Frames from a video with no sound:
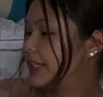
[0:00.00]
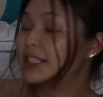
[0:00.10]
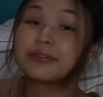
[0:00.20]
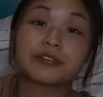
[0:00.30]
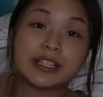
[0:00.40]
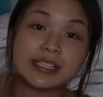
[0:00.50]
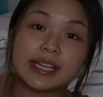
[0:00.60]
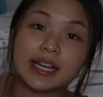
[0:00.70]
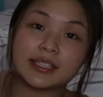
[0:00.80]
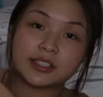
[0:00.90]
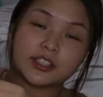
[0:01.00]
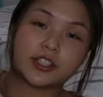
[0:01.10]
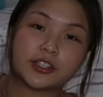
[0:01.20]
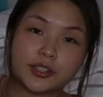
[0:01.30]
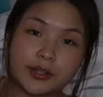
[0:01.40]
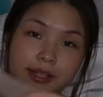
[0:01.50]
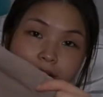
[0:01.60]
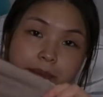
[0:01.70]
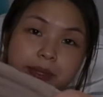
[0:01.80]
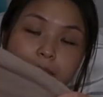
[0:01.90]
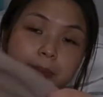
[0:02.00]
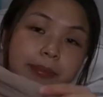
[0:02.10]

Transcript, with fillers: it's free size shirts, so they're like pretty